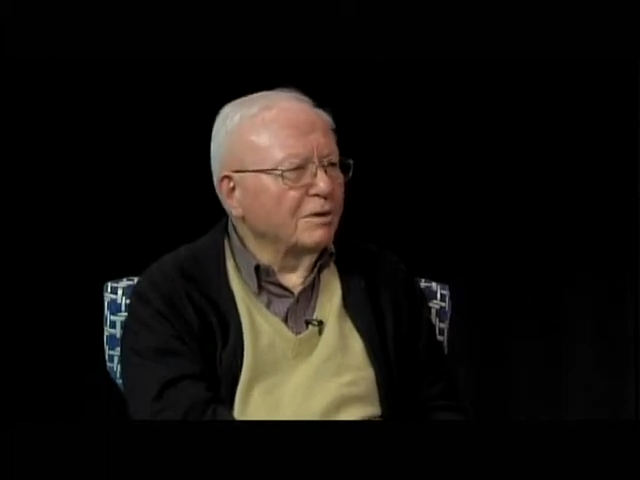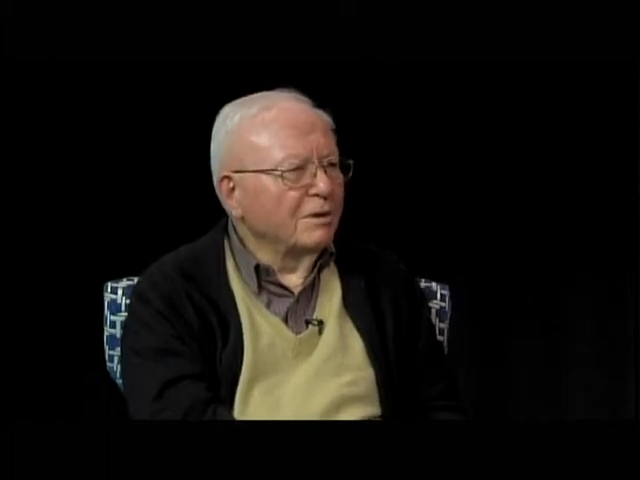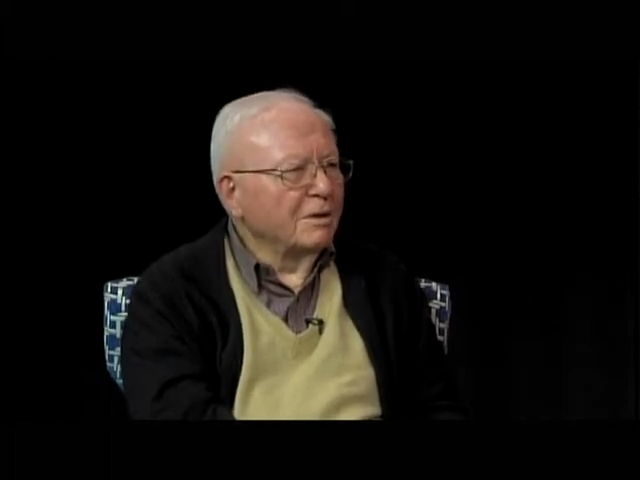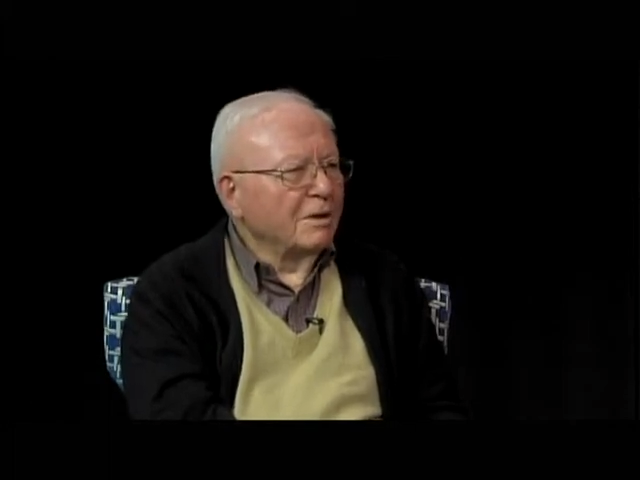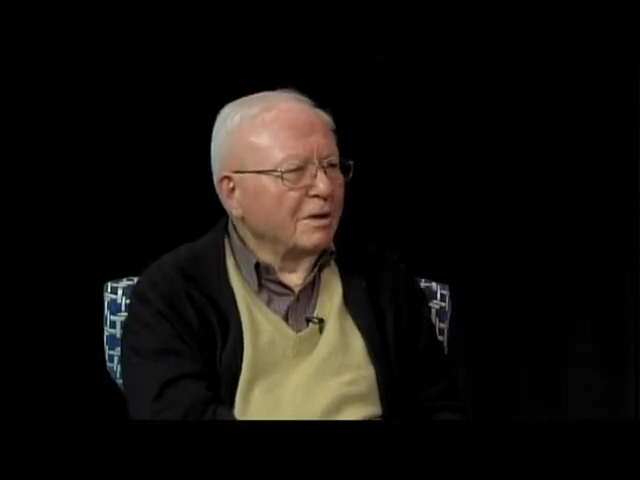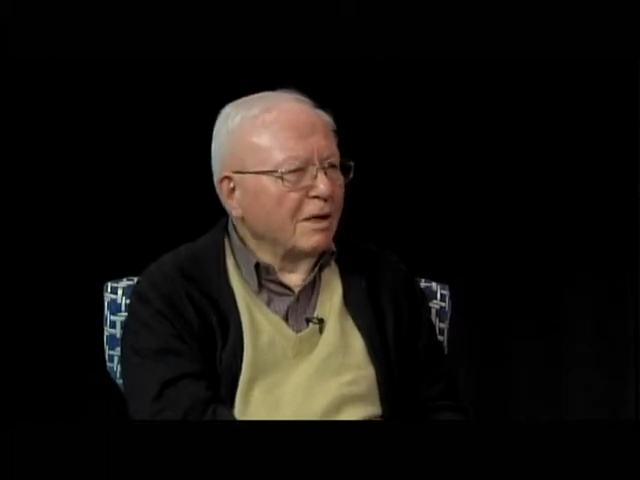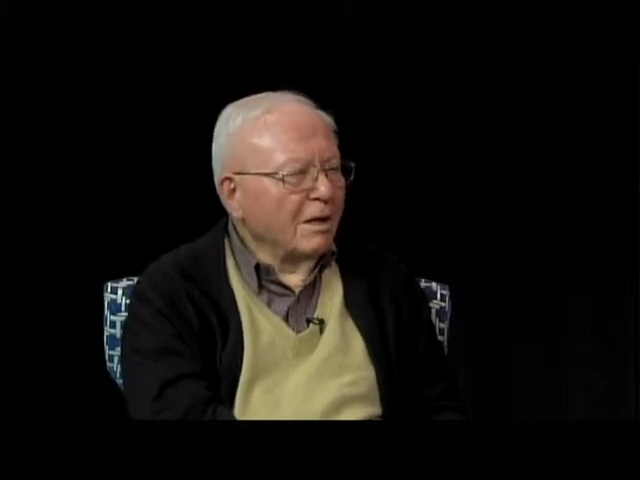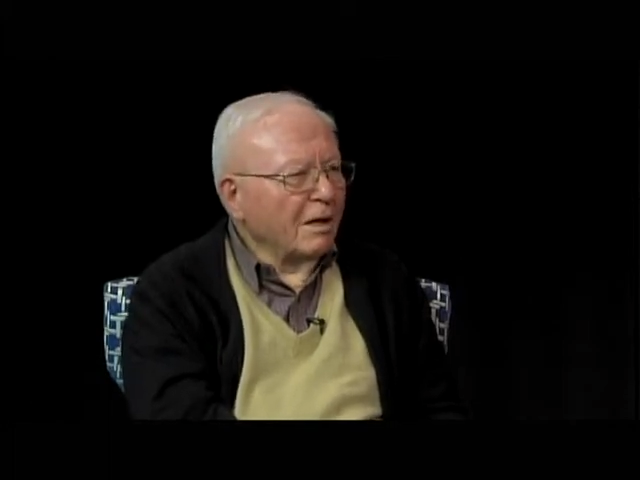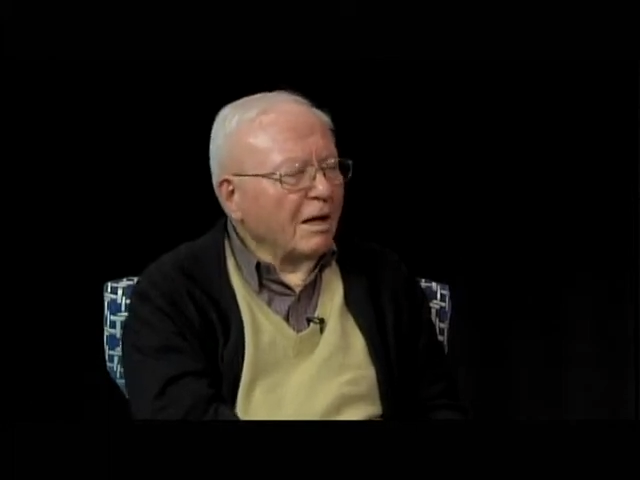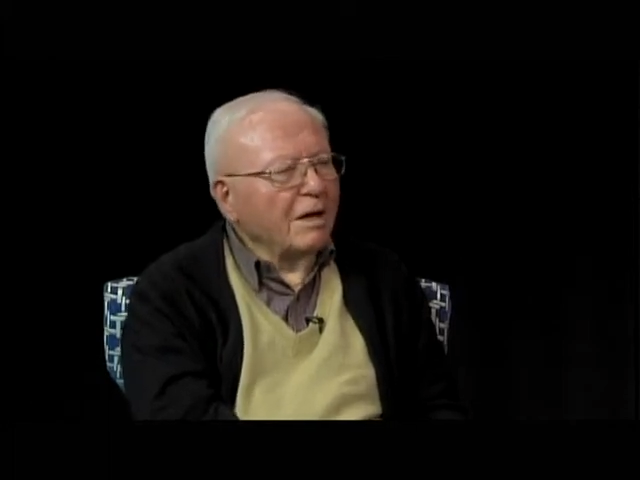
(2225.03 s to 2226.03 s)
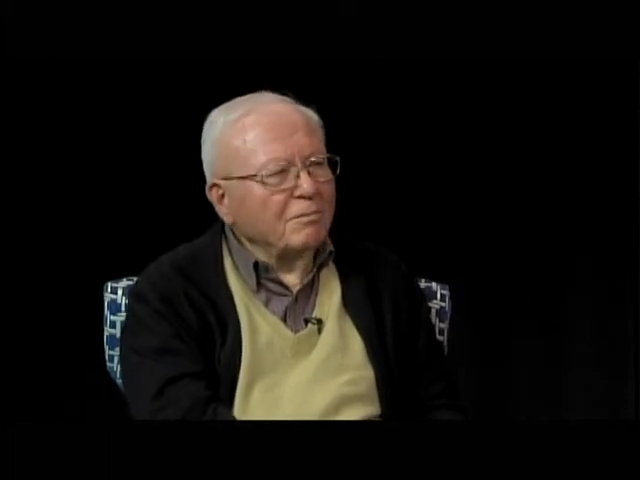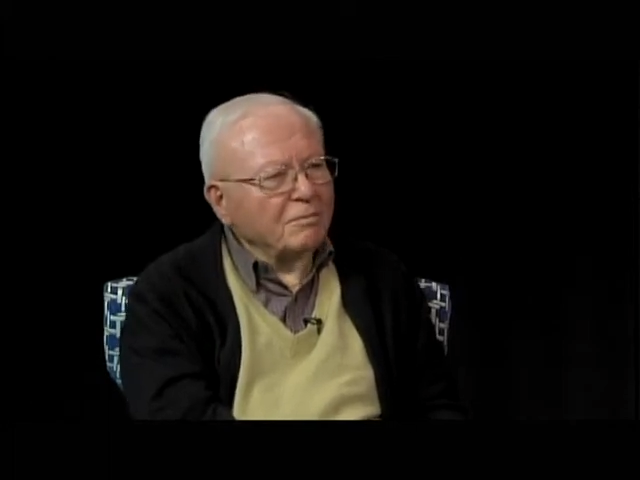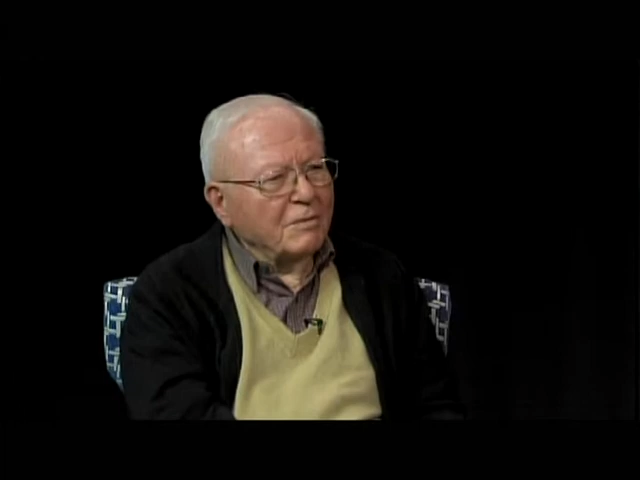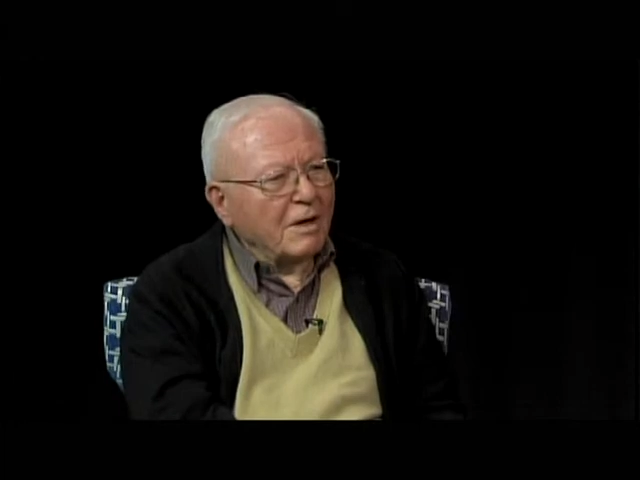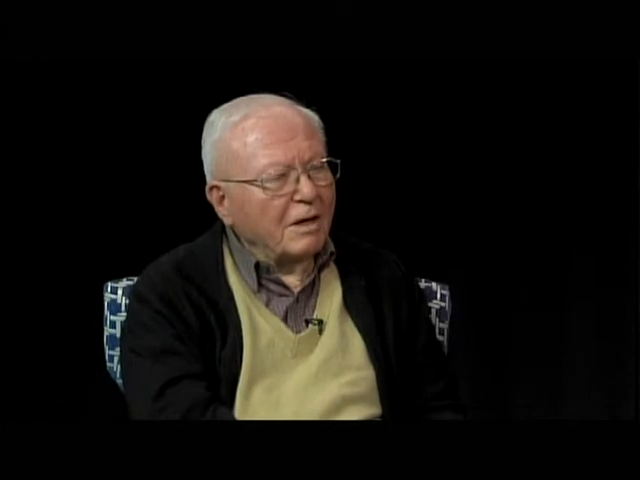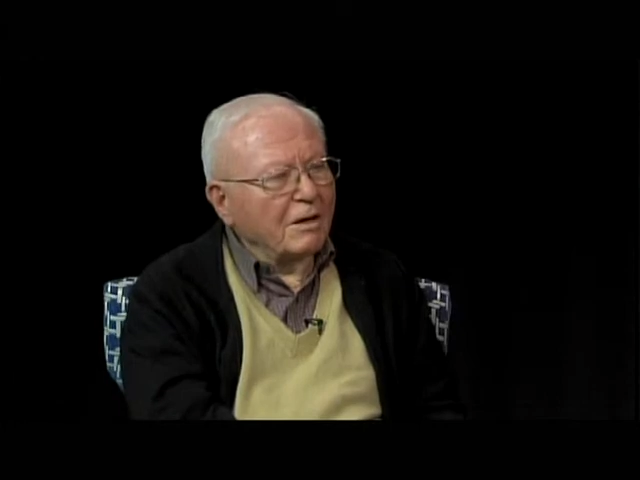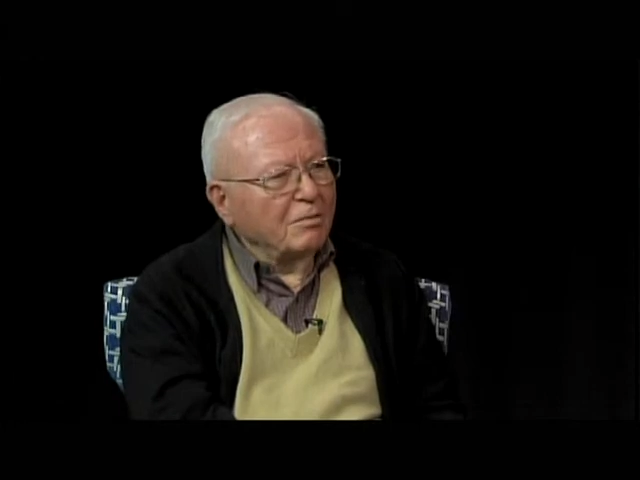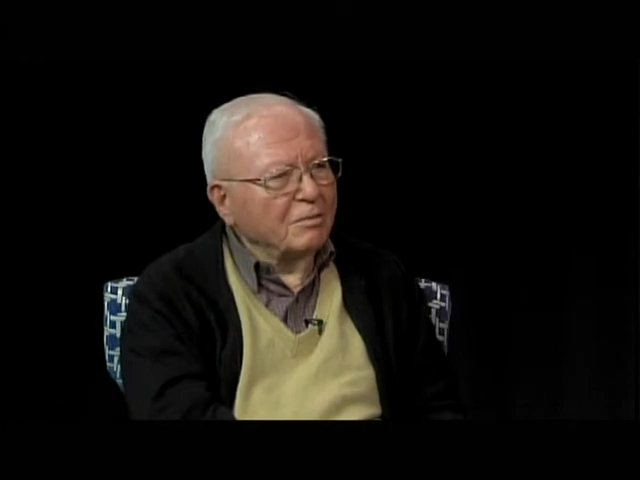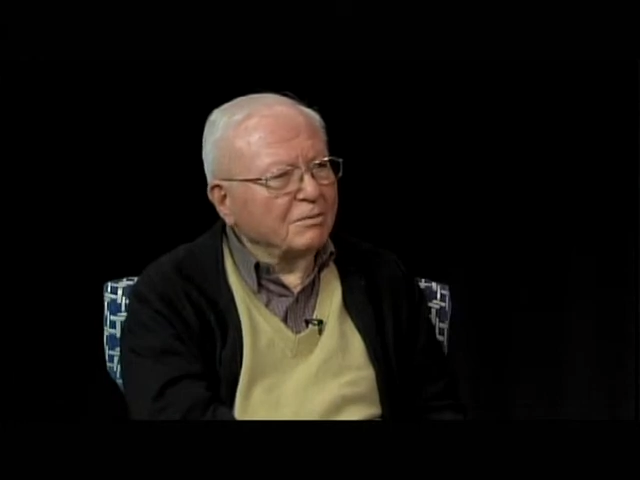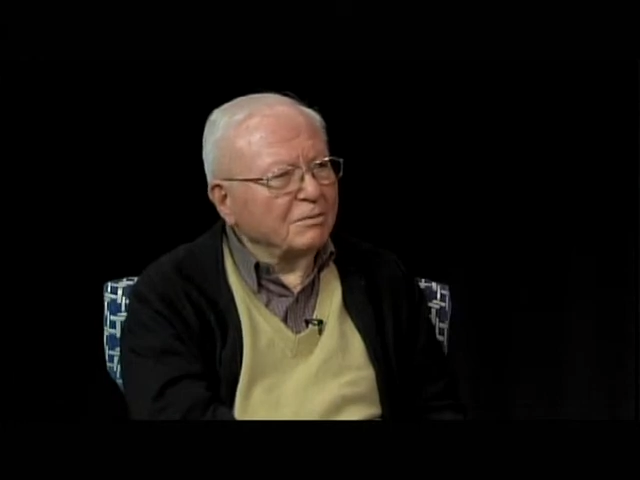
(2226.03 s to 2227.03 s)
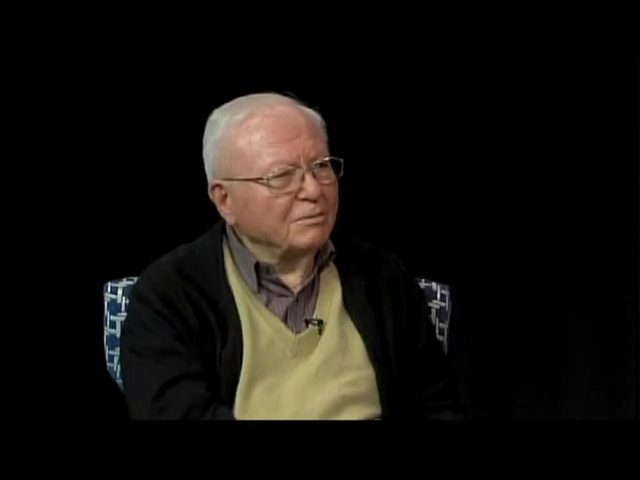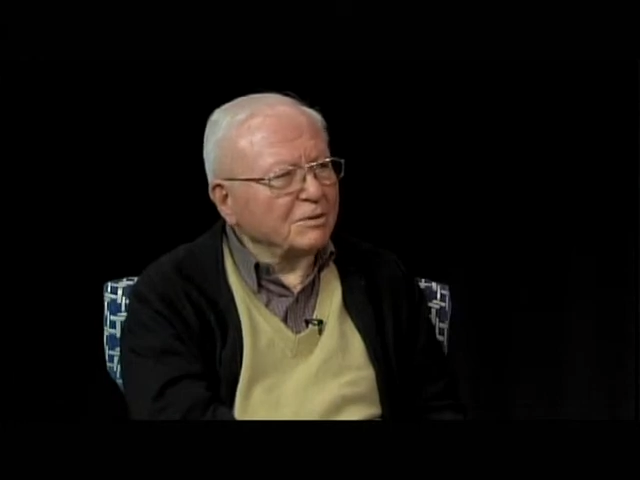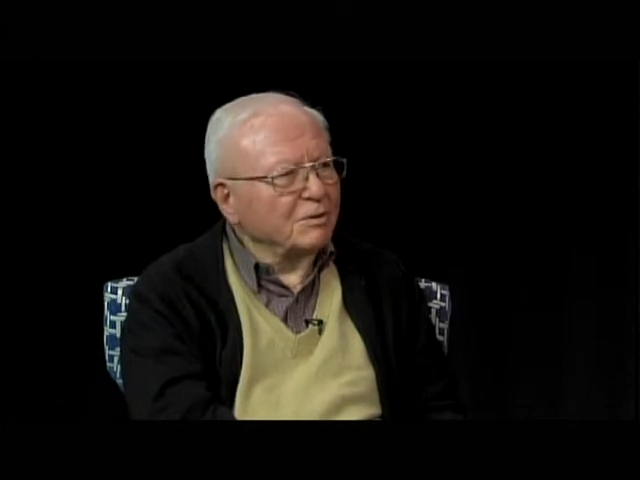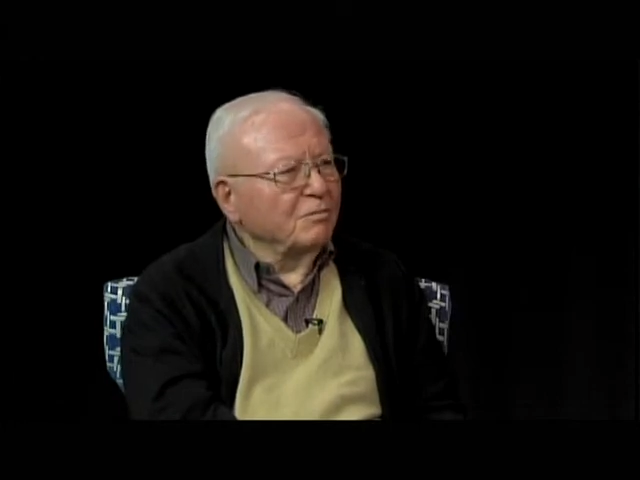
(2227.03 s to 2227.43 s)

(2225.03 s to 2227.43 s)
Right. And I, I was